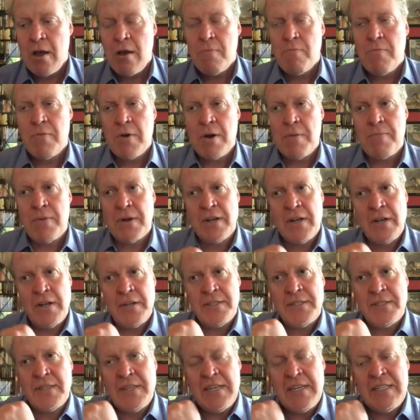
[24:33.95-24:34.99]
But because
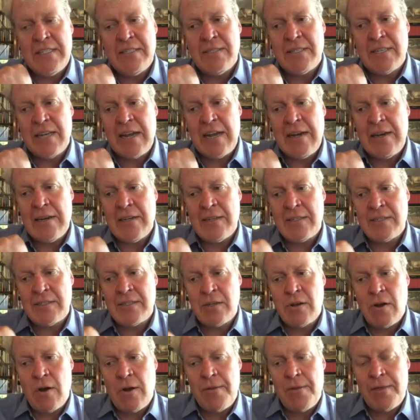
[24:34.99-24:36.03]
these sailors
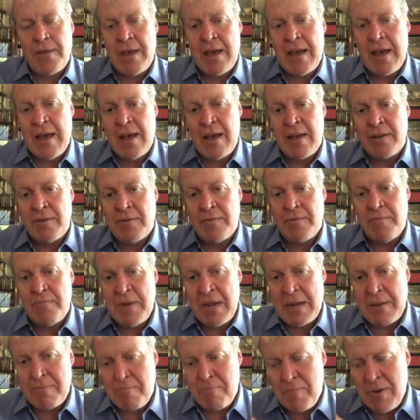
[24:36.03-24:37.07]
got their
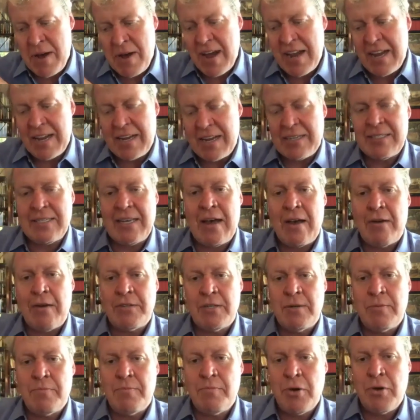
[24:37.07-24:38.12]
big pikes out
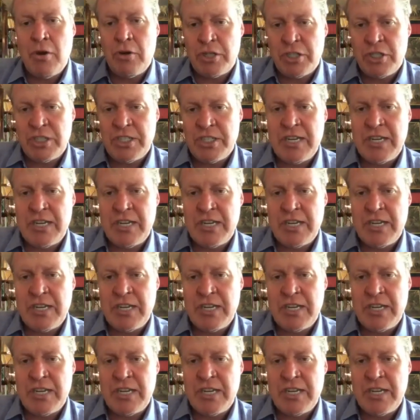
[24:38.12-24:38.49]
and pushed,